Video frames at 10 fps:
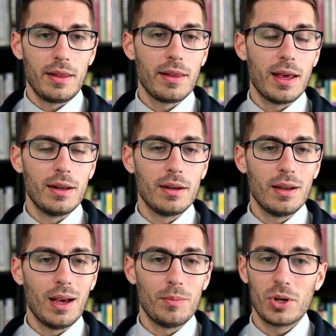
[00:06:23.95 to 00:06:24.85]
That
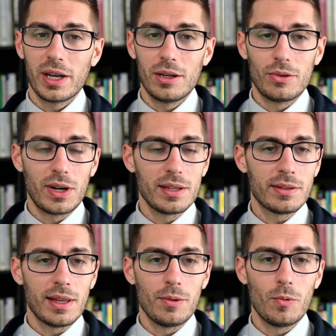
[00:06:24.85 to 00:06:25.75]
uh, Moreno writes
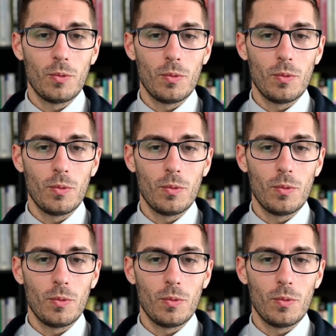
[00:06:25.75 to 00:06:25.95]
that